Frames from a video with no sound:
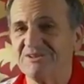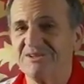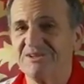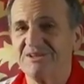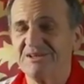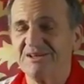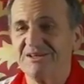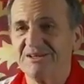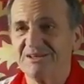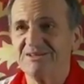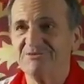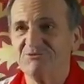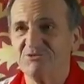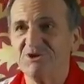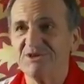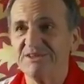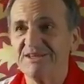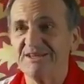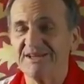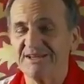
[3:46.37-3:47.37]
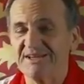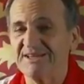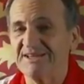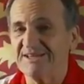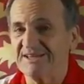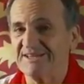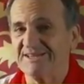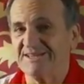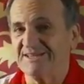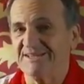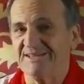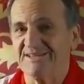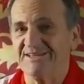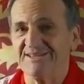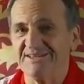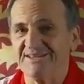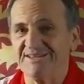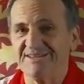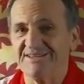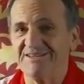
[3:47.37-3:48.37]
because I have to really get
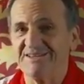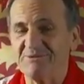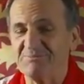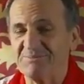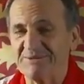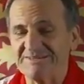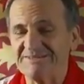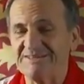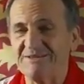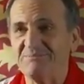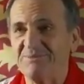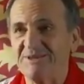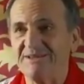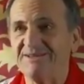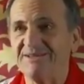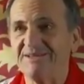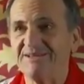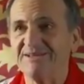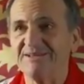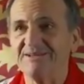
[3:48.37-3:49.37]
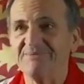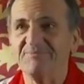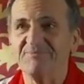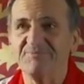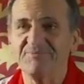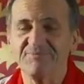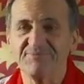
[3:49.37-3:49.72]
involved in the training environment.